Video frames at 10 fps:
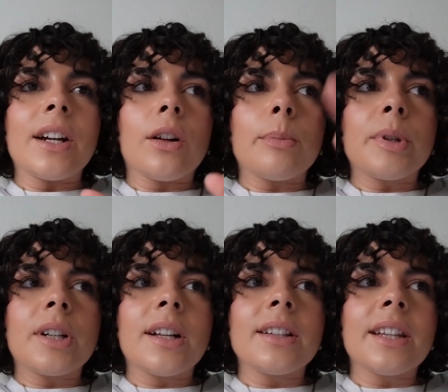I'll put
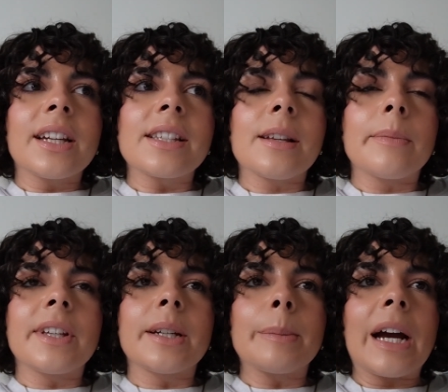on like
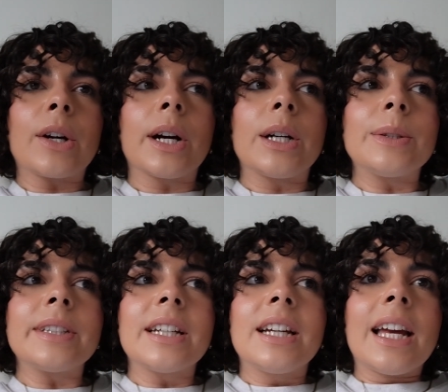something background
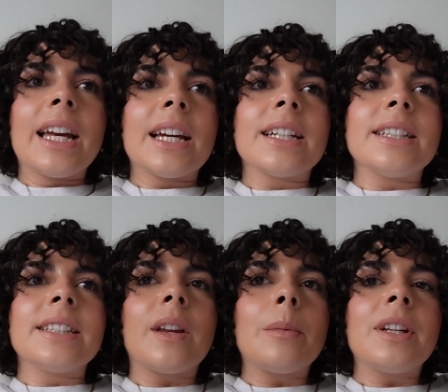and
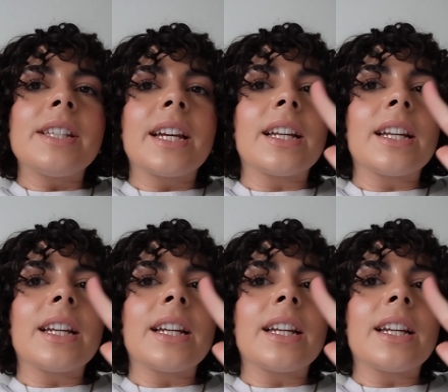then I'm gonna take a